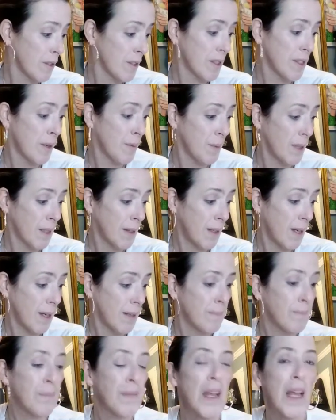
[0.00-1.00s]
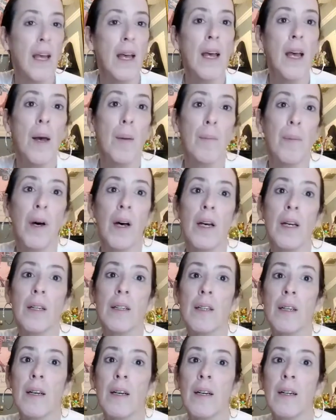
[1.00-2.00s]
or something like that.
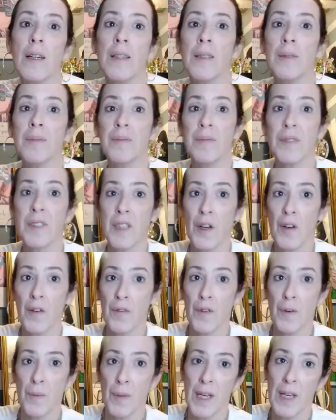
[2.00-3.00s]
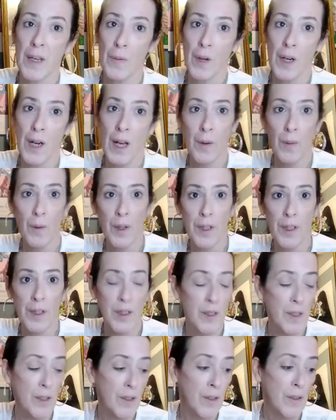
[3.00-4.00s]
But so for me, what I wanted to
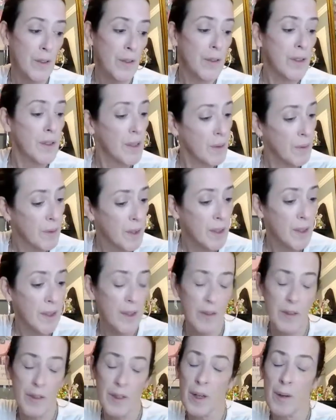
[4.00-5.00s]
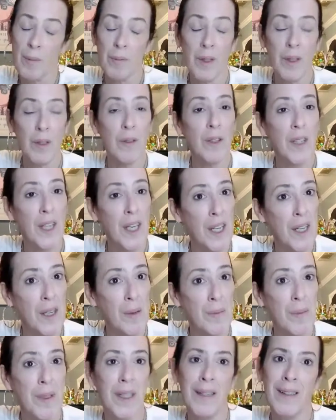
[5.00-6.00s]
do is I wanted to do something a little
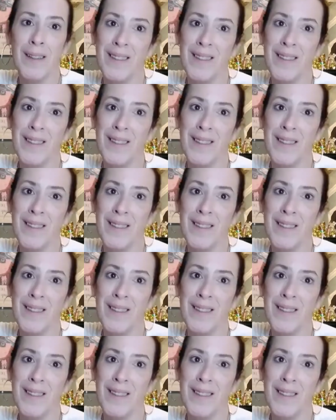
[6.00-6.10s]
lame.